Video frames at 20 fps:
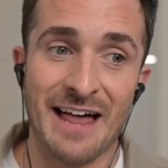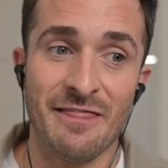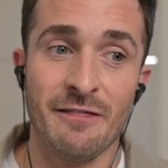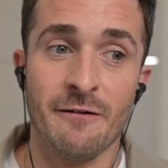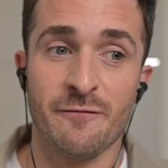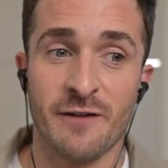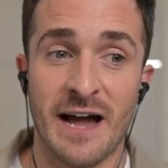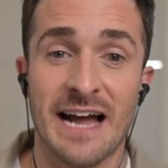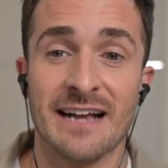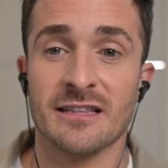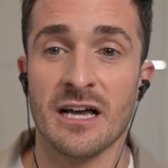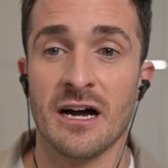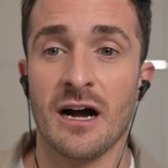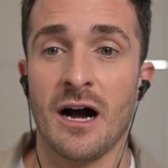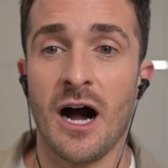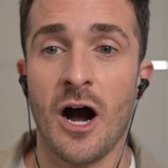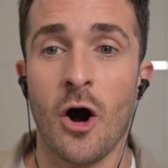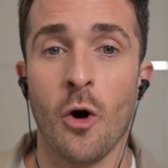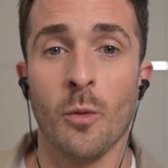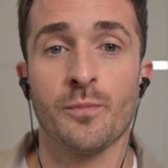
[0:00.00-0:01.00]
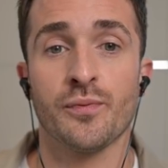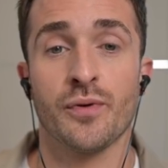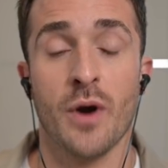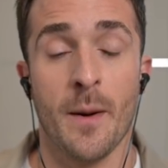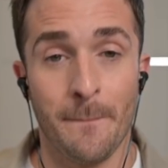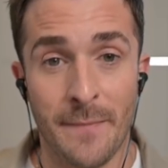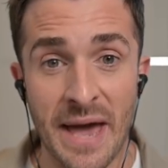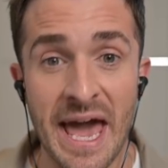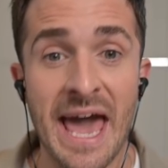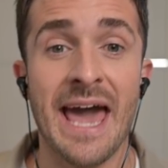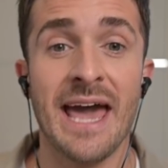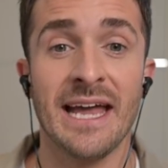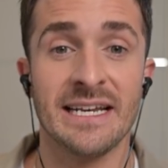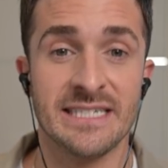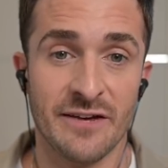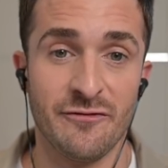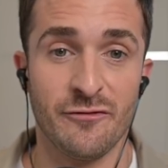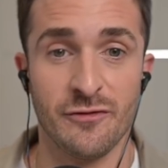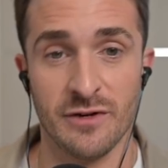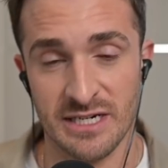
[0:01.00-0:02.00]
and the fact that I'll prepare
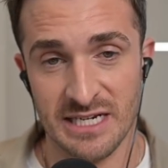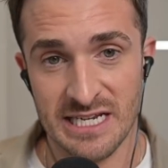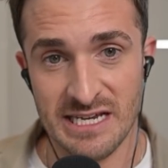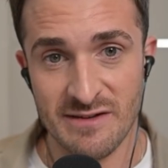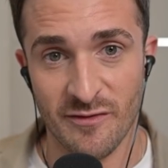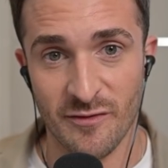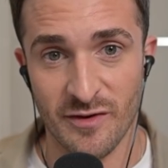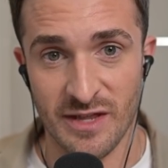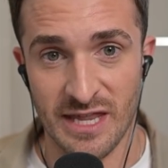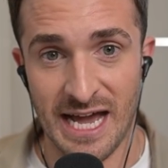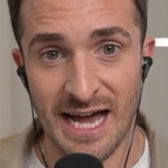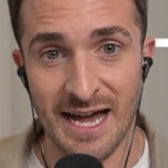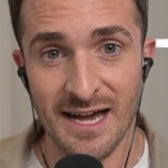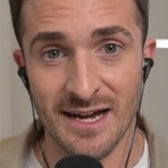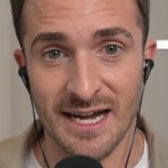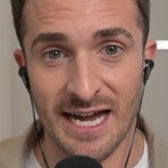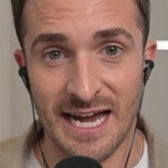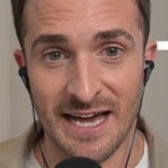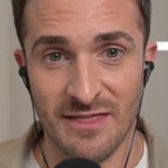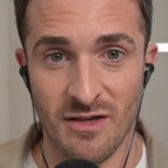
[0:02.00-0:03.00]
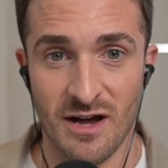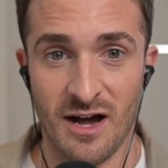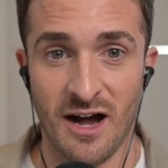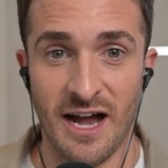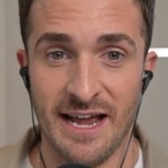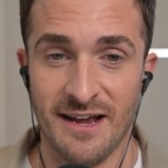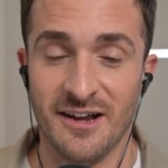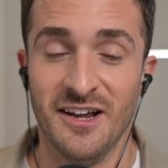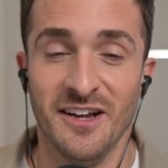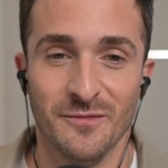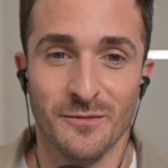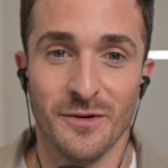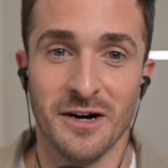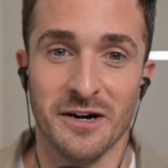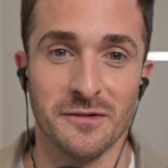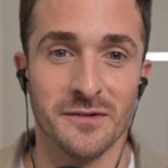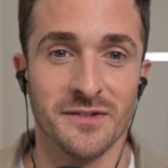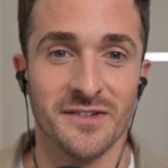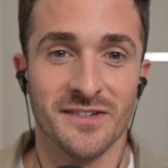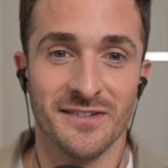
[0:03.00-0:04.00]
differently for that and that I,
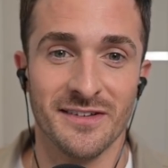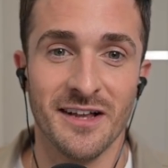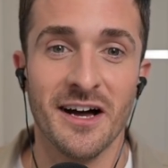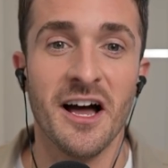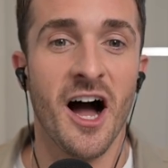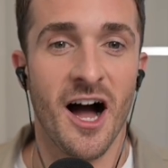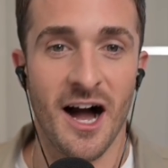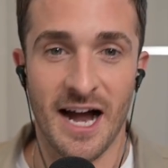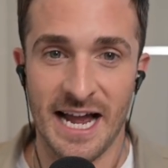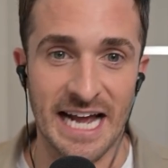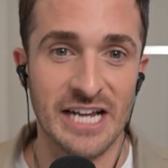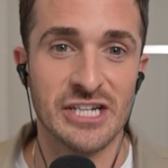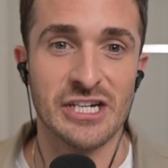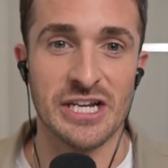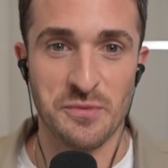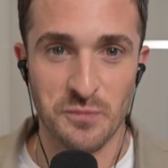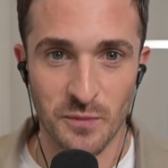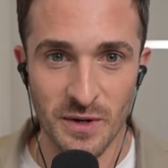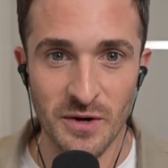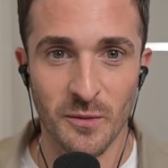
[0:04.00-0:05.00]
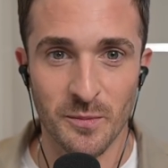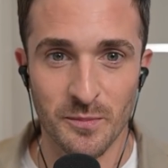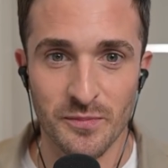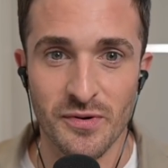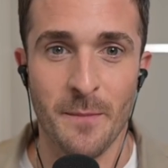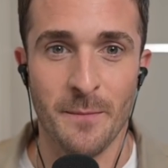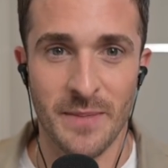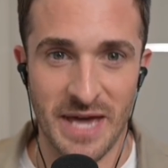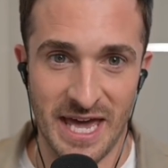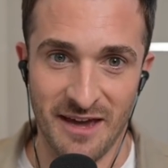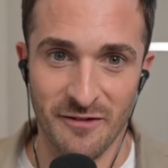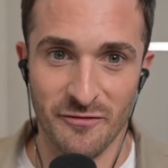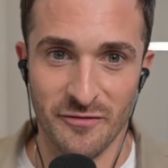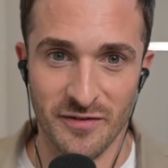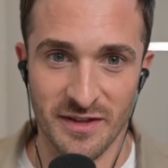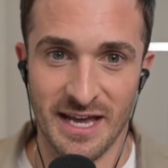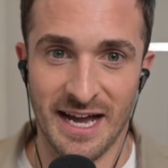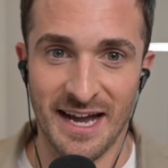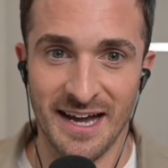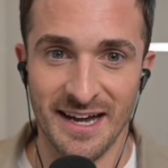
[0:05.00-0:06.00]
well, I actually will prepare
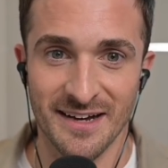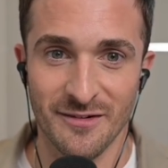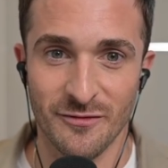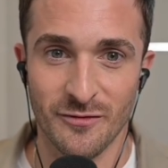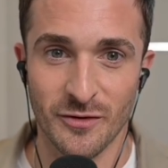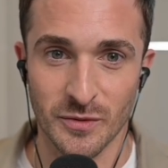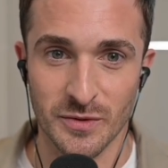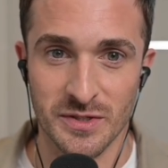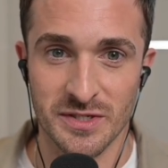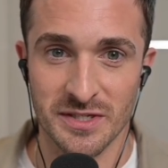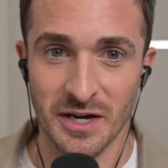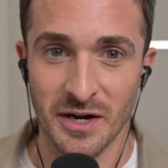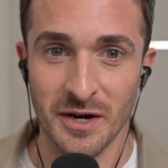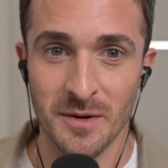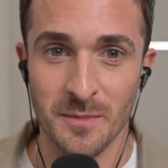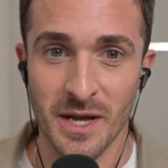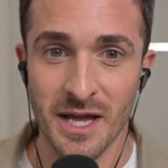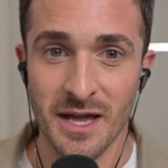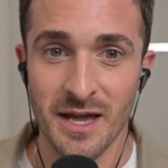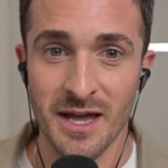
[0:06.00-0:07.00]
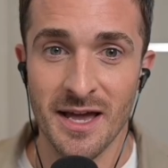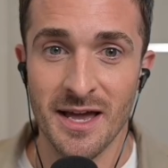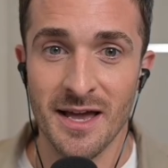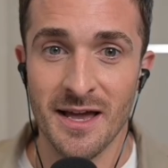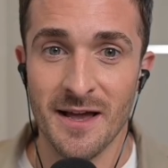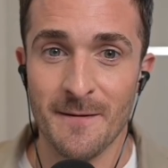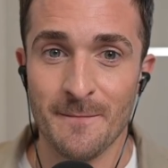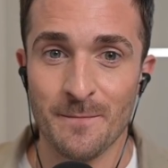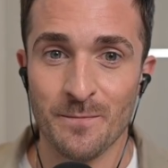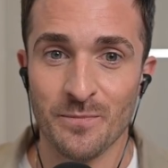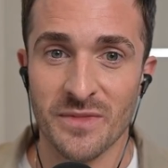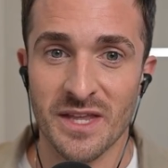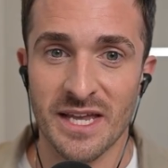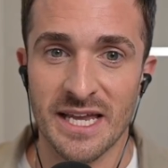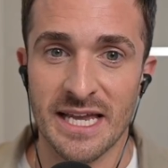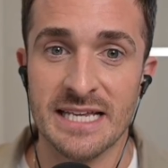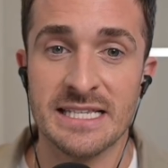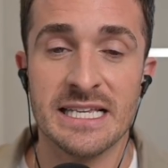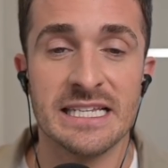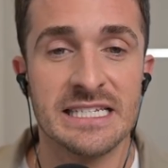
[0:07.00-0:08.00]
for that, full stop,
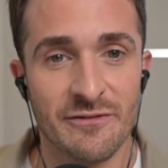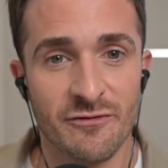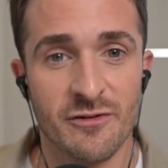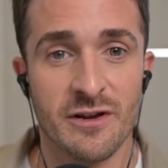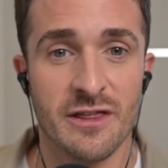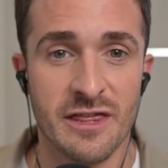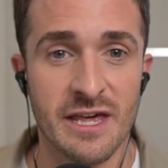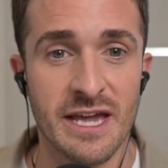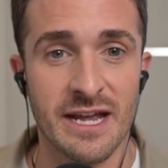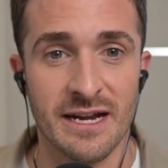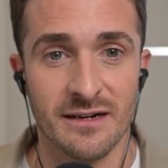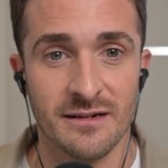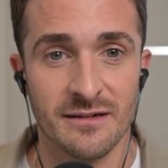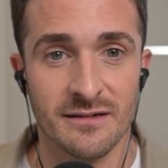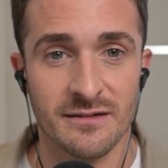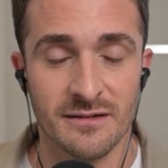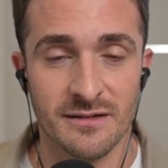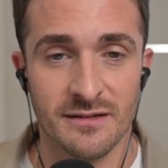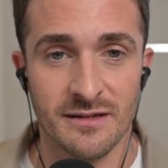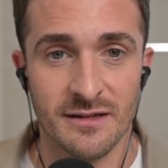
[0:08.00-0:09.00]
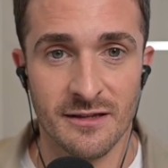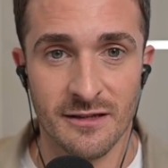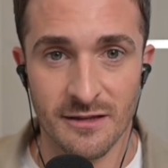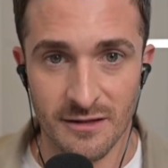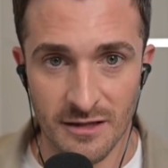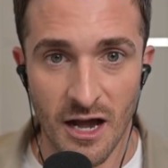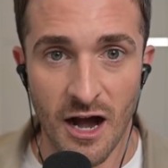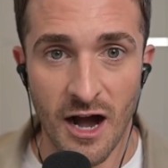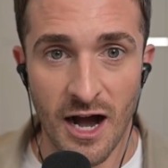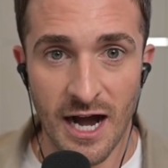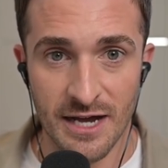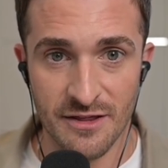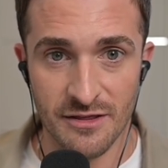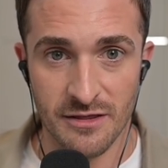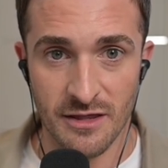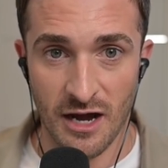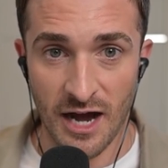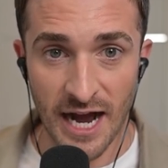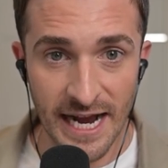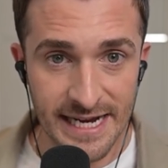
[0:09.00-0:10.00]
is a different thing. I,
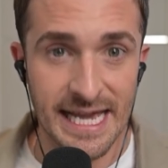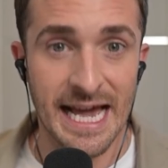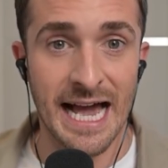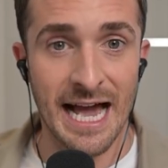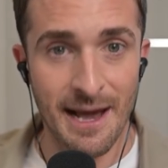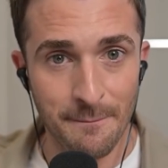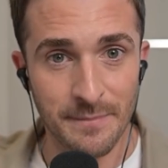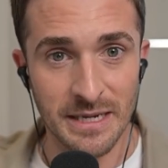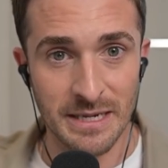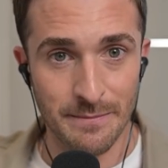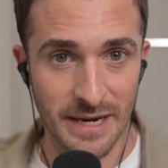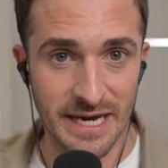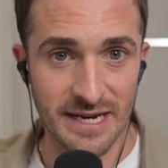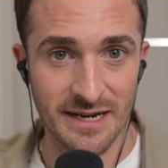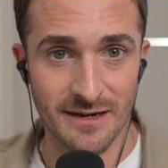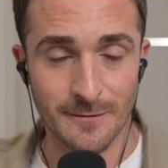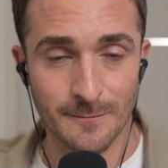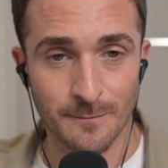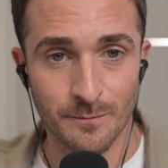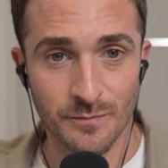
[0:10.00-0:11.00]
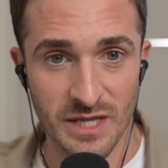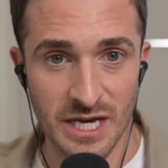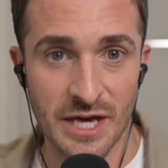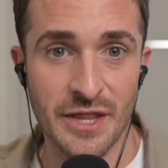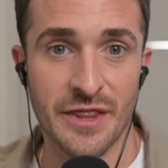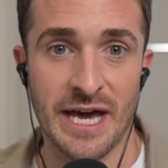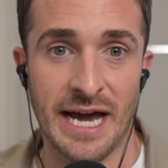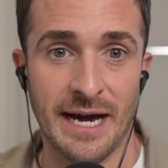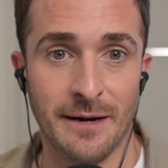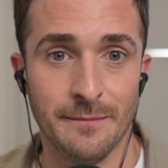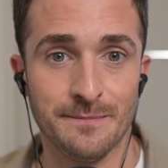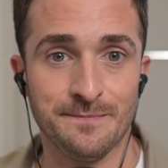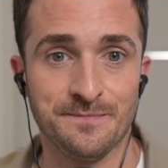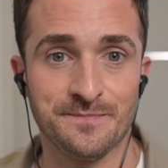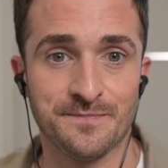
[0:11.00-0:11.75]
I can be better at that.